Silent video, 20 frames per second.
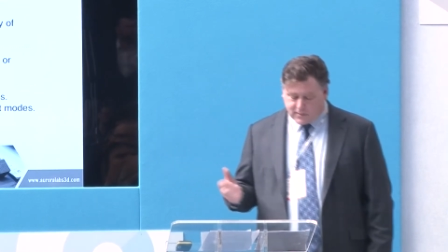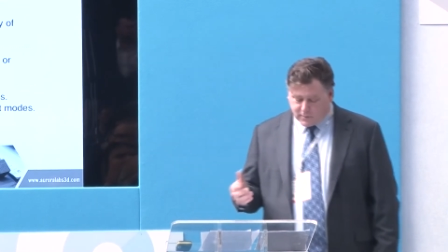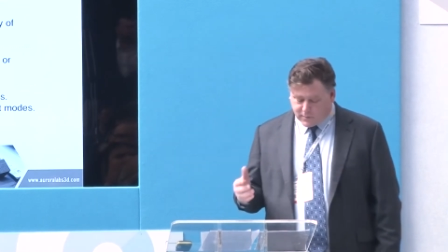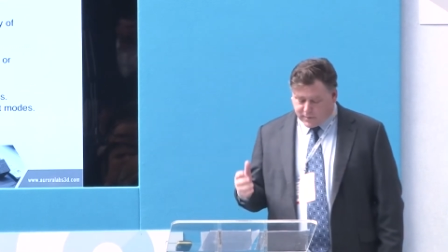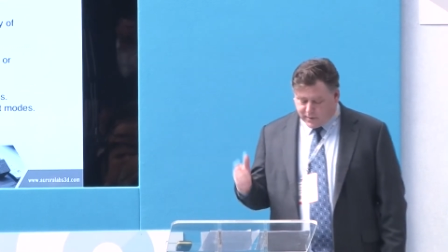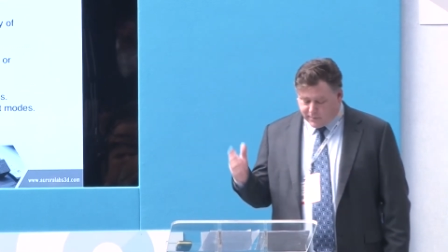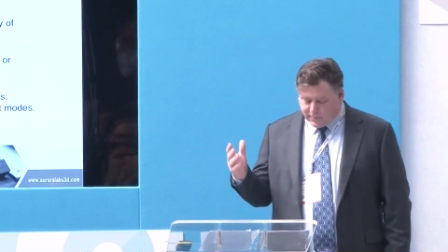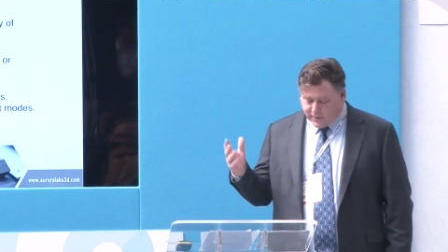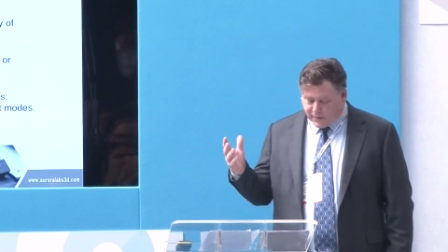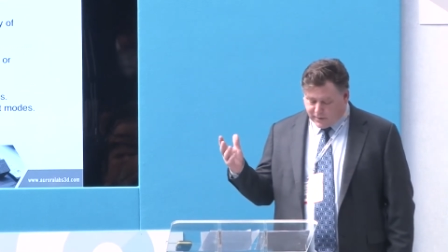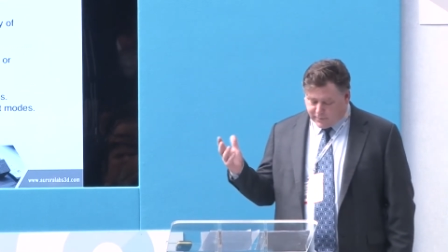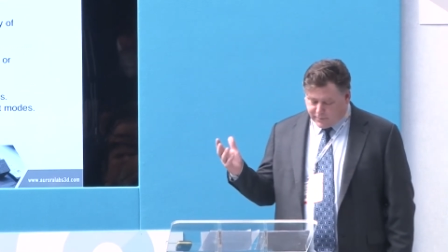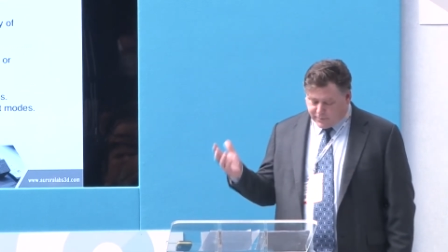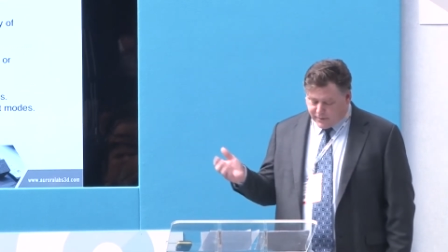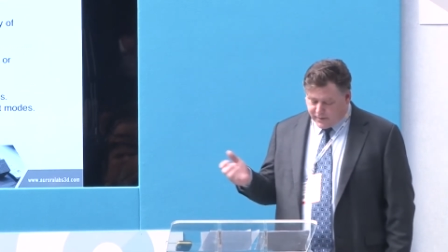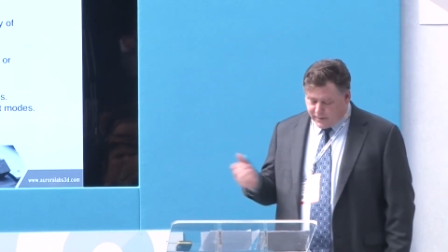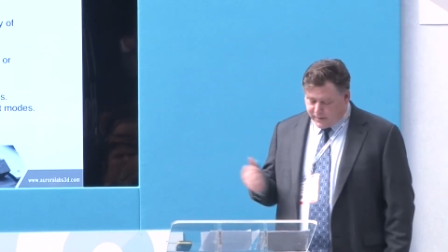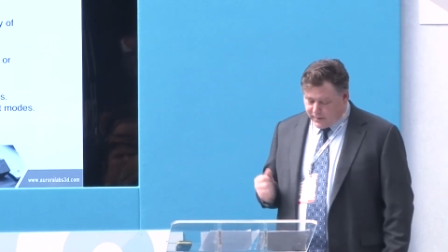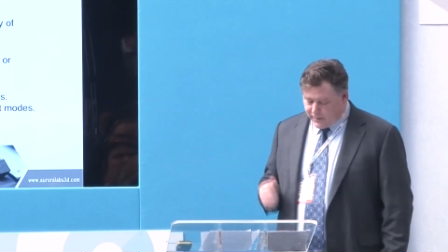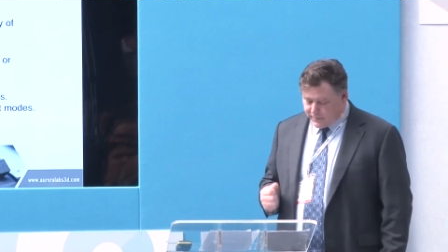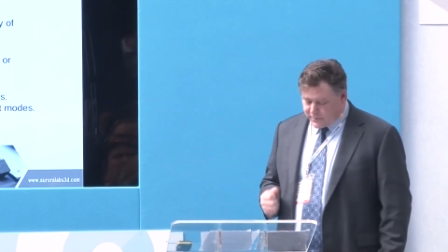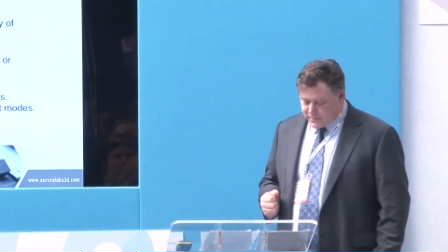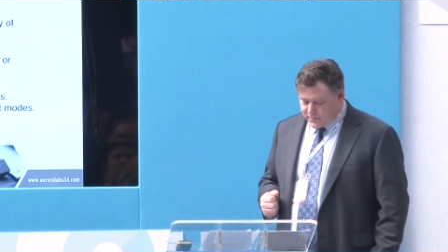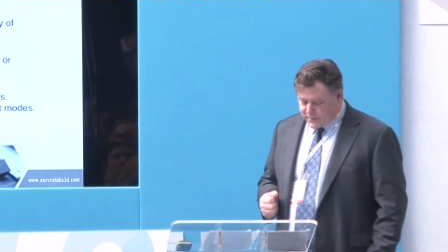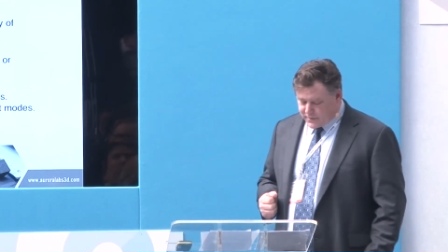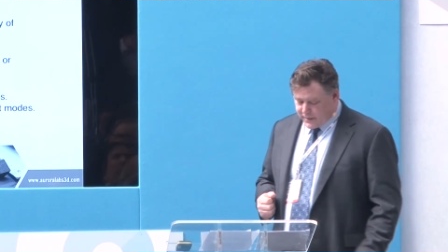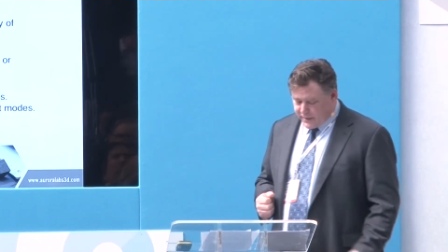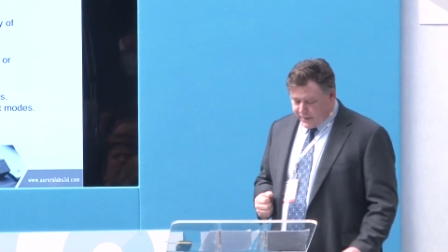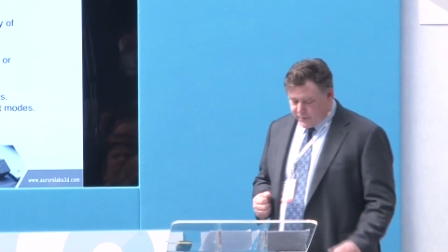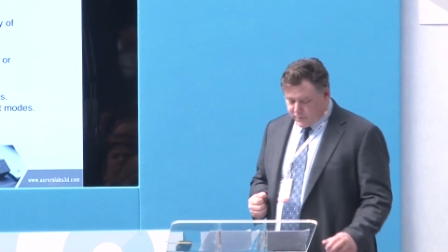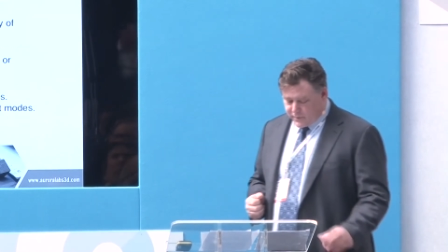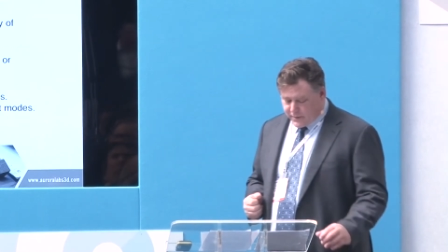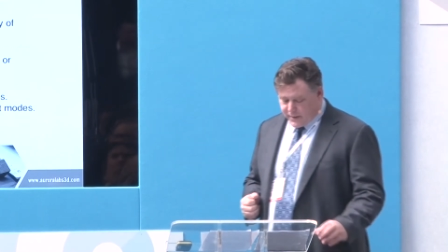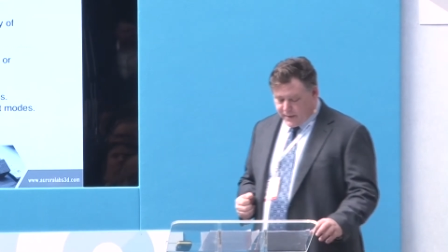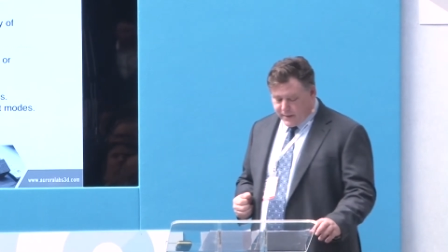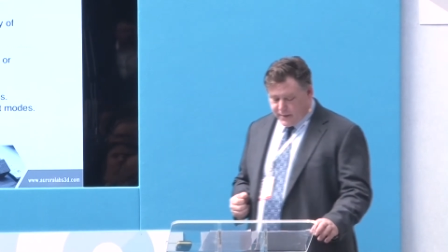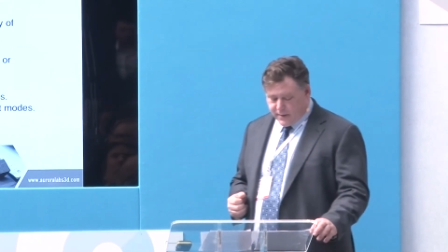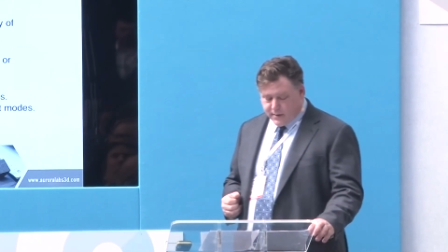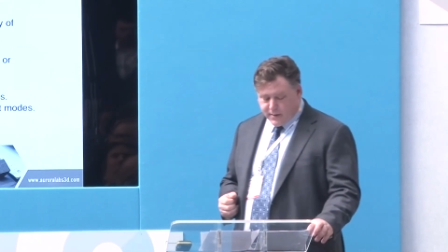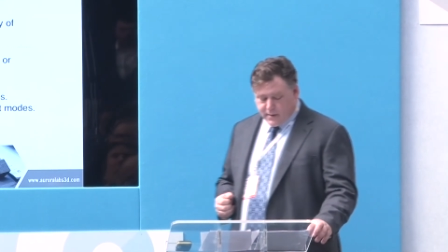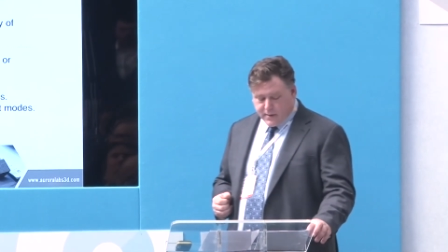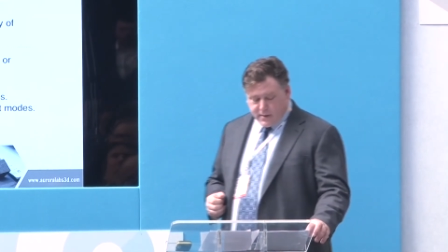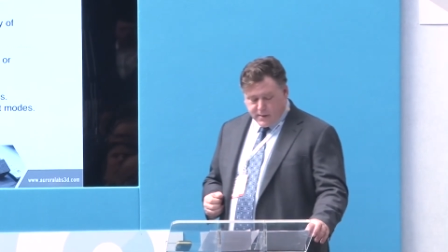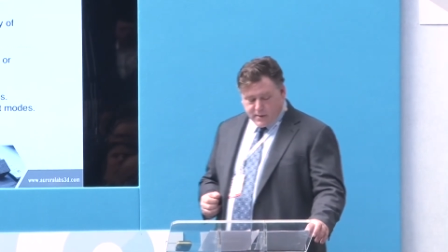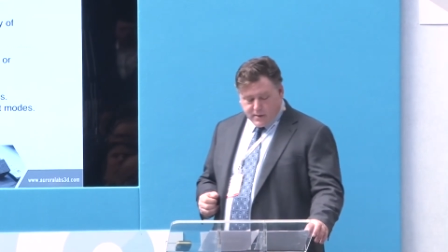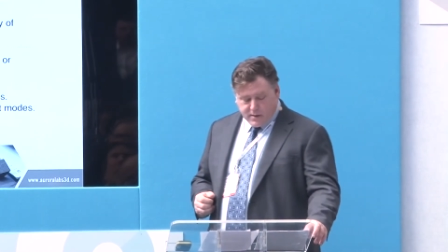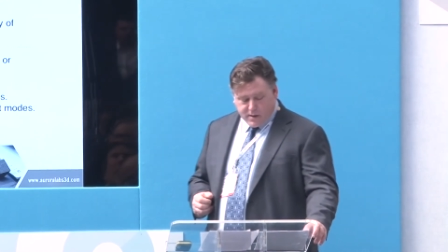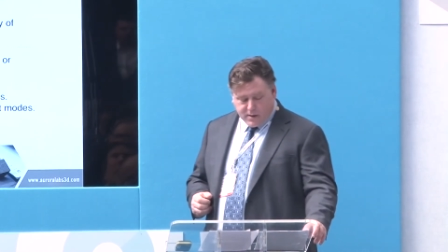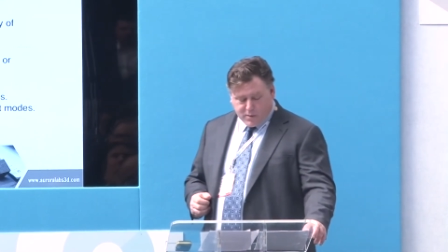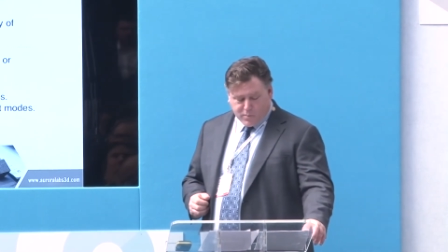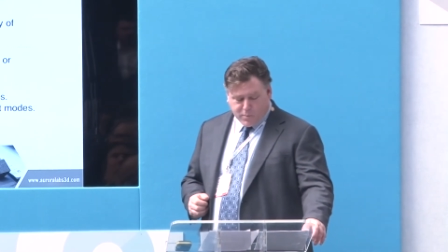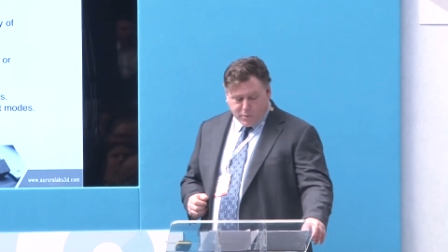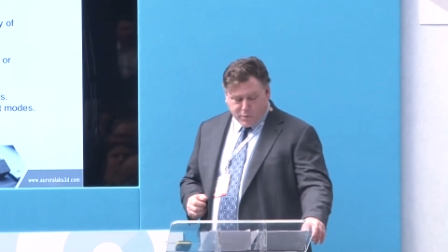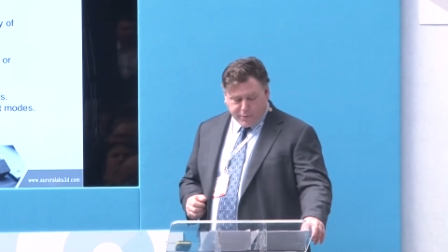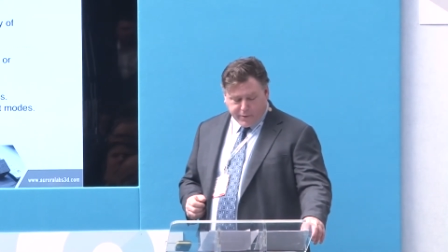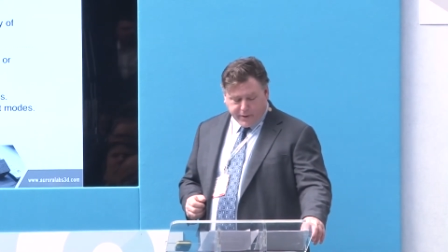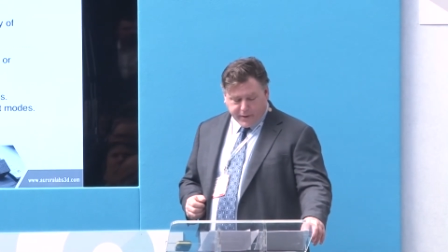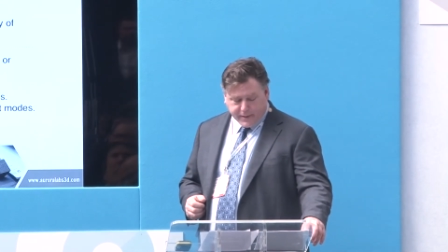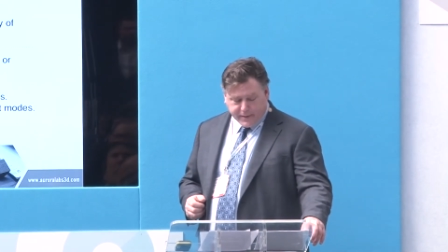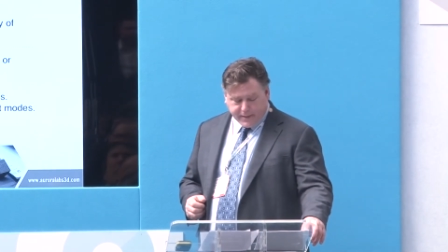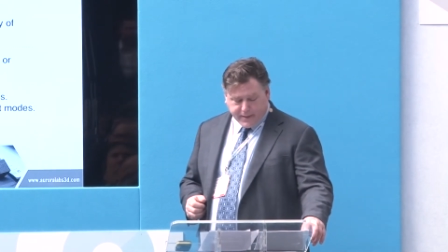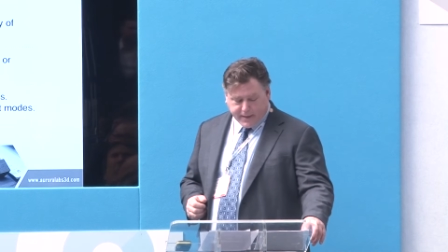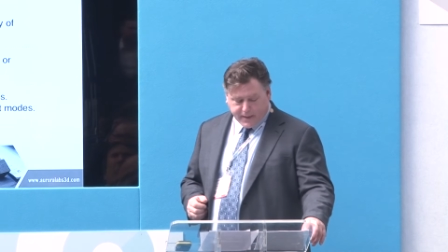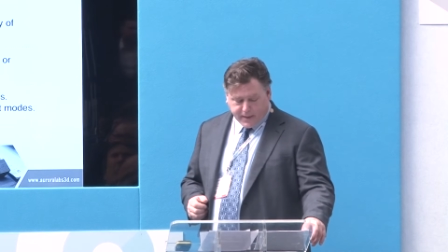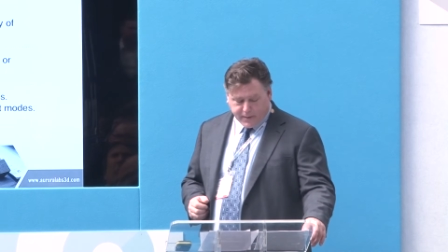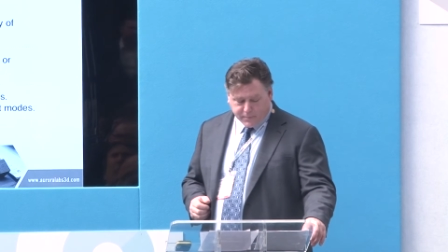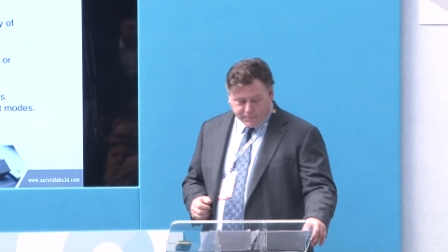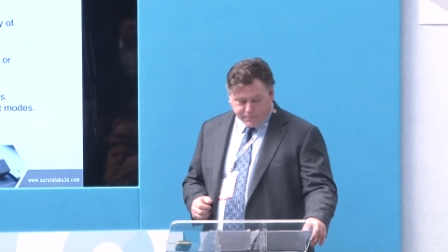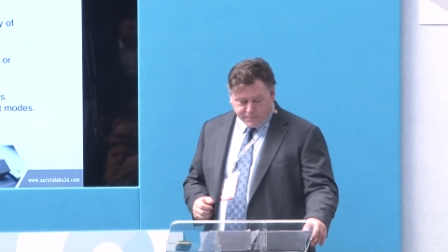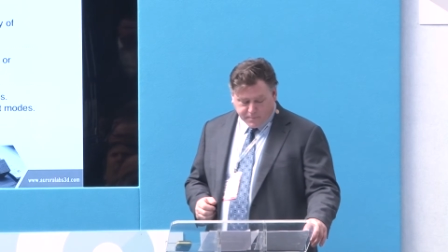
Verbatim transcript: looking to be able to print up to a ton a day or more in a day.